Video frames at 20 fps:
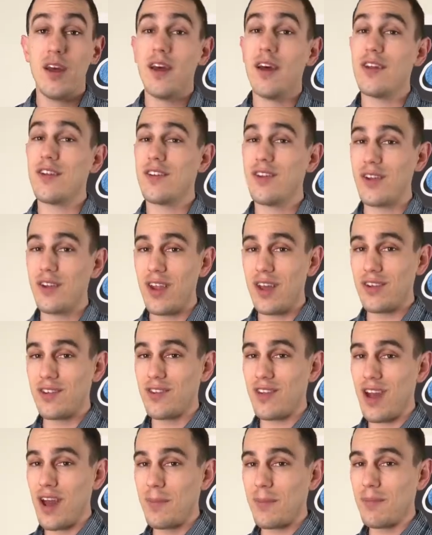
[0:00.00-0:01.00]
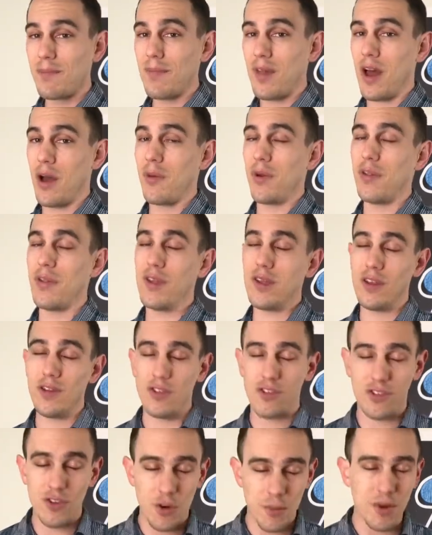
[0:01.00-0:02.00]
Until next time, I want to thank you
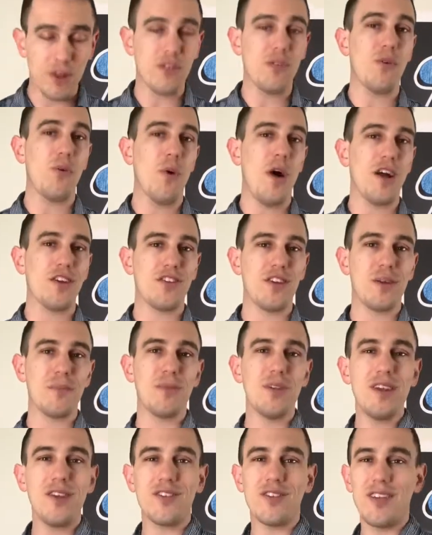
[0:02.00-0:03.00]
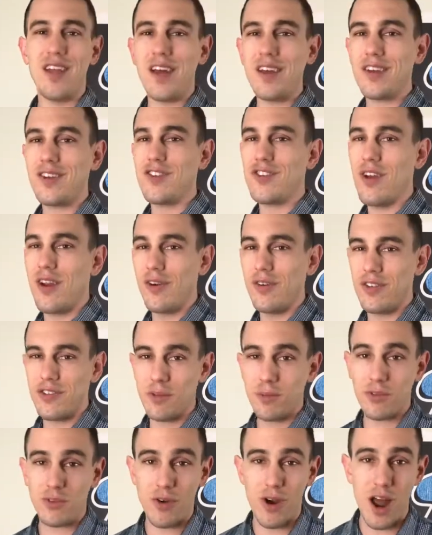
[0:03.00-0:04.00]
so much for watching. Please like, share, and
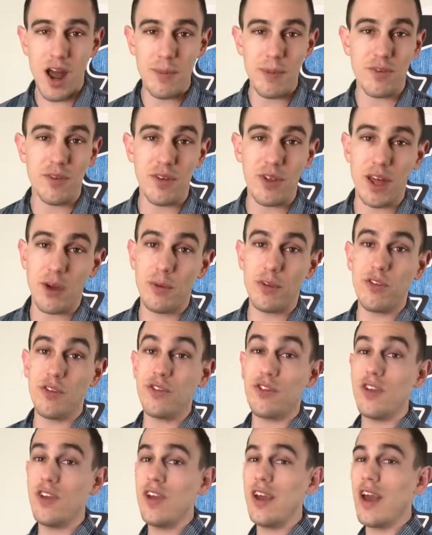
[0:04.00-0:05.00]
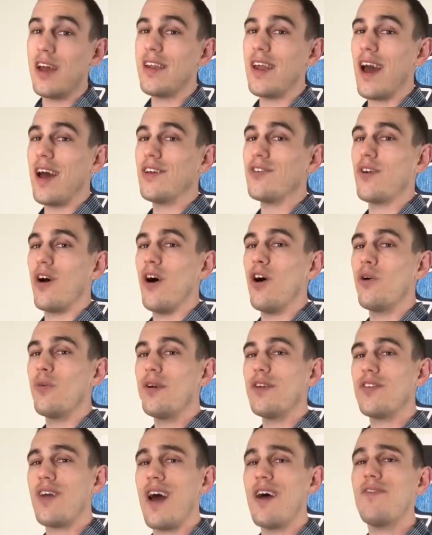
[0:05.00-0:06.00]
subscribe if you like what you see, and as
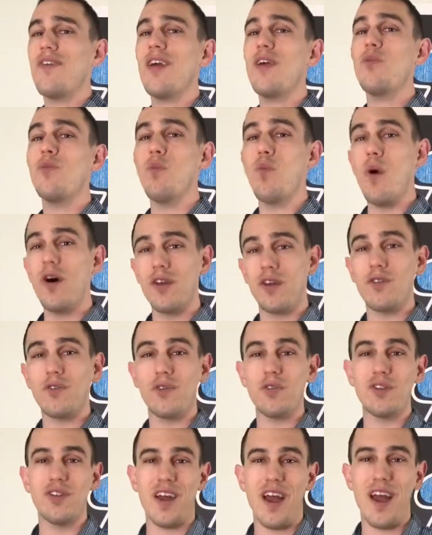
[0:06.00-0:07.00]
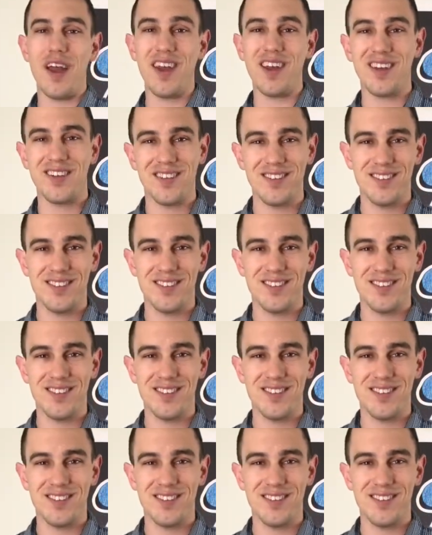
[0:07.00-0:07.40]
always, have a wonderful day.